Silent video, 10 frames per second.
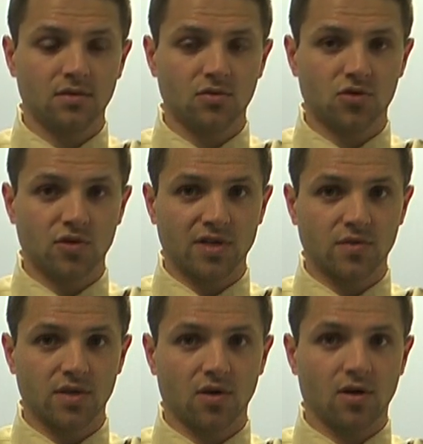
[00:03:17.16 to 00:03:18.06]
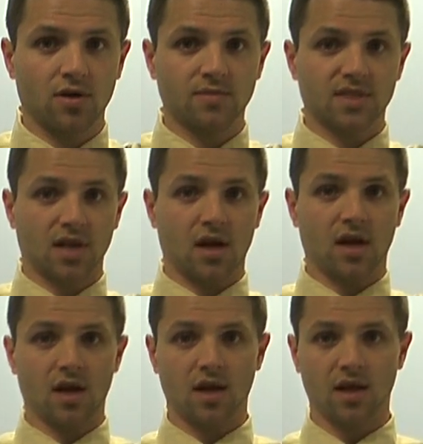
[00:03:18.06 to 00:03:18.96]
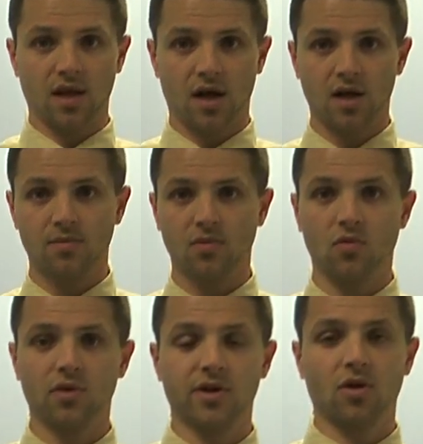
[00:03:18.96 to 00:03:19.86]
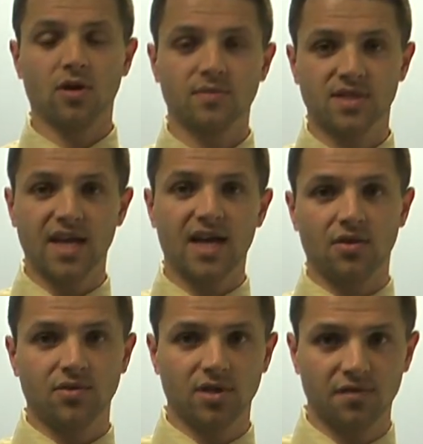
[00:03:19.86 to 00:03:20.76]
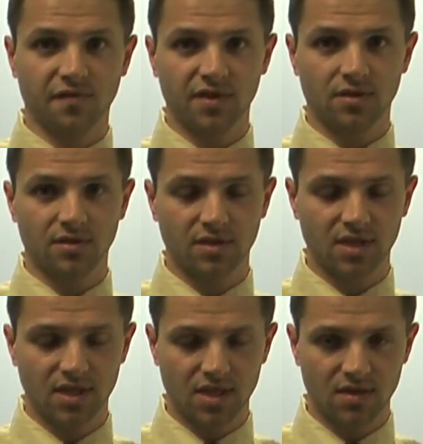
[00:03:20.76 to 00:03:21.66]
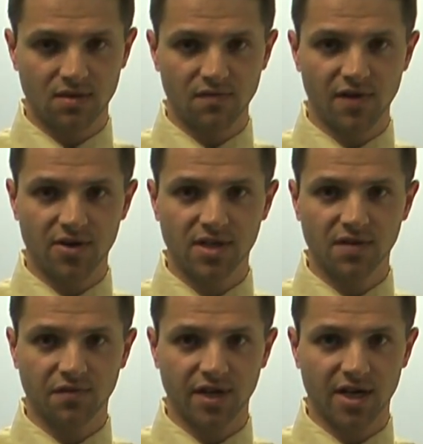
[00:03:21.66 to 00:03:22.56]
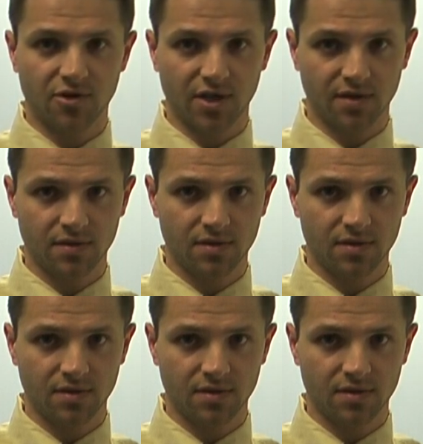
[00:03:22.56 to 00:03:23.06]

You stretch with your arms up or your arms down, you're going to feel a very different area.